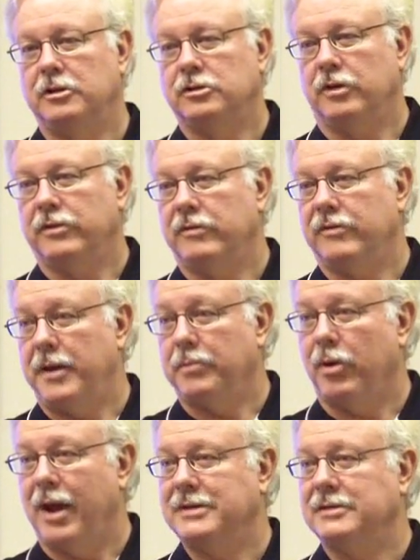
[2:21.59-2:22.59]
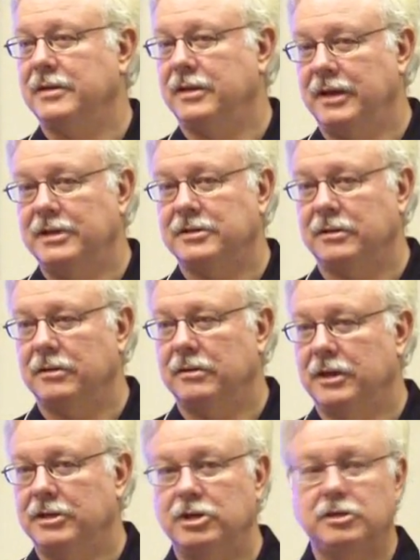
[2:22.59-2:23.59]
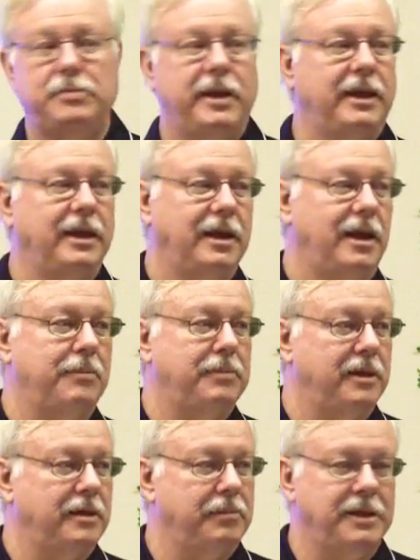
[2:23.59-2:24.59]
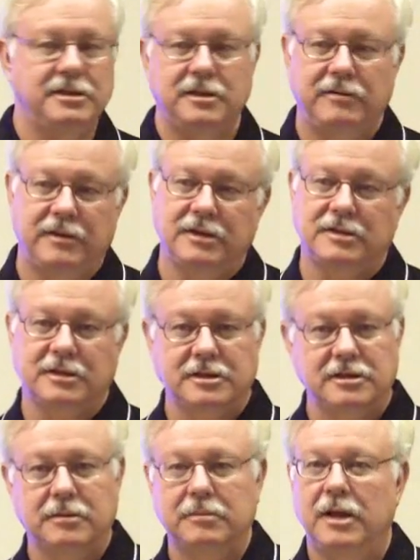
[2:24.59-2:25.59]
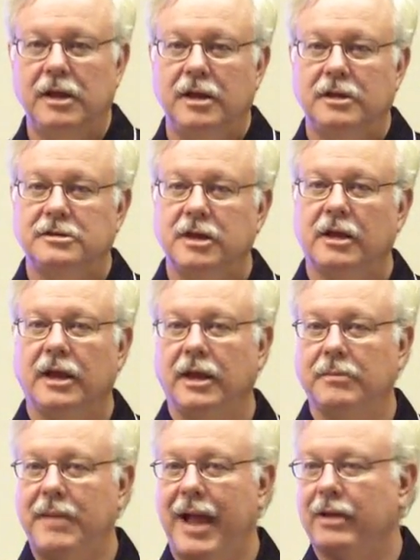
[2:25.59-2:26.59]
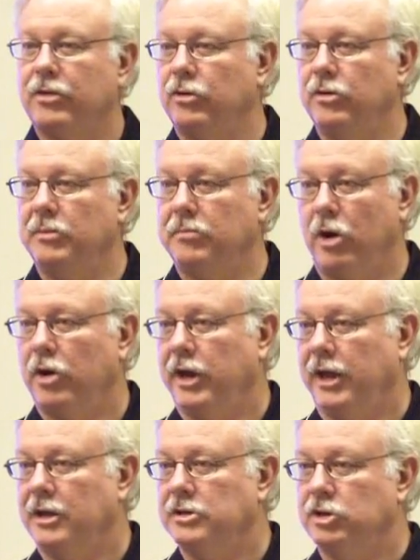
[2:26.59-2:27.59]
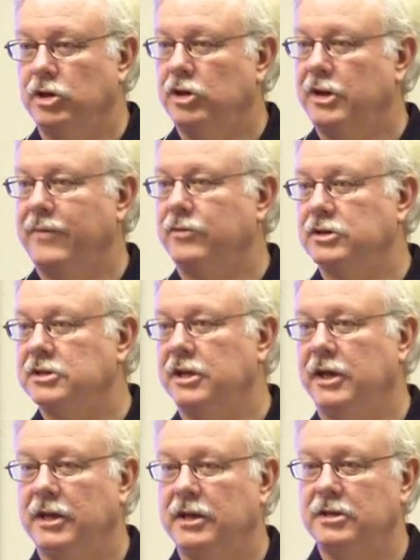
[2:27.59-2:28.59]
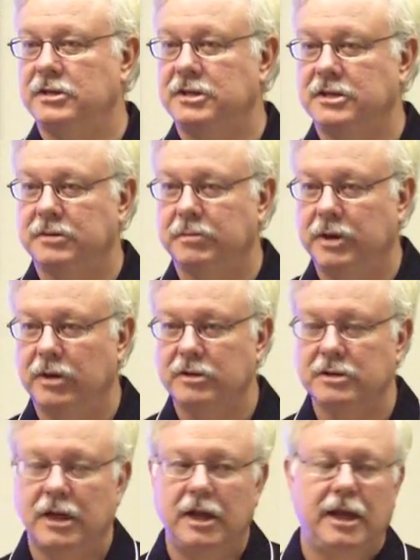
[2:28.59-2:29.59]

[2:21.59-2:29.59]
So if they're vaporizing the diesel, it's just picking it up in the PCV system, sucking it back through and burning it. So you'd never see it. It just disappears.